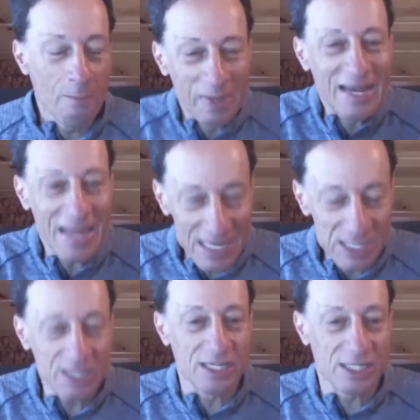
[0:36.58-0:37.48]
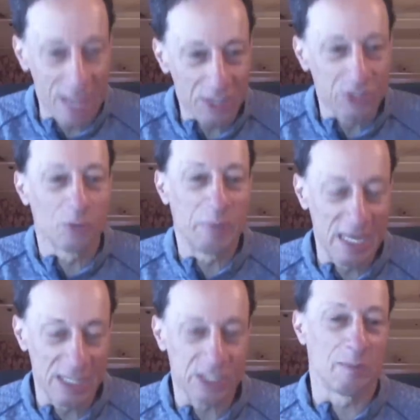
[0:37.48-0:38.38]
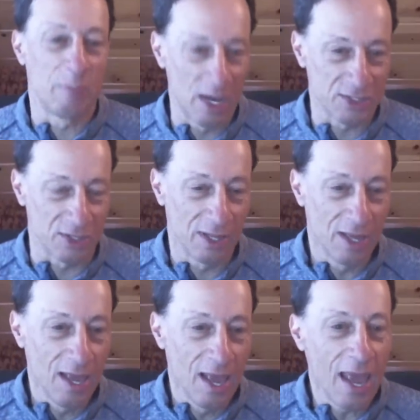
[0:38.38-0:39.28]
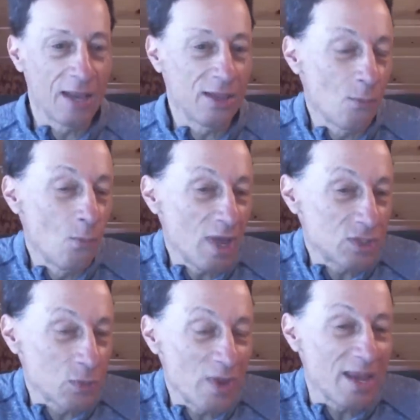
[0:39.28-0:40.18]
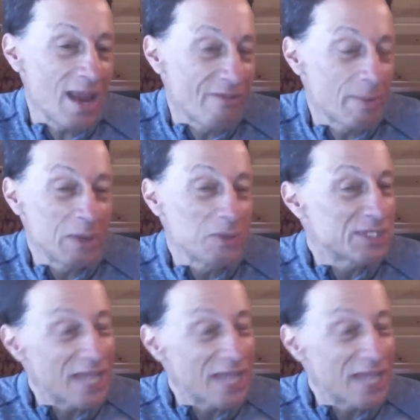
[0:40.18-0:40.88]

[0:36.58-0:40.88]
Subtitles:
Dr. Jim Taylor is a leading authority on the psychology of endurance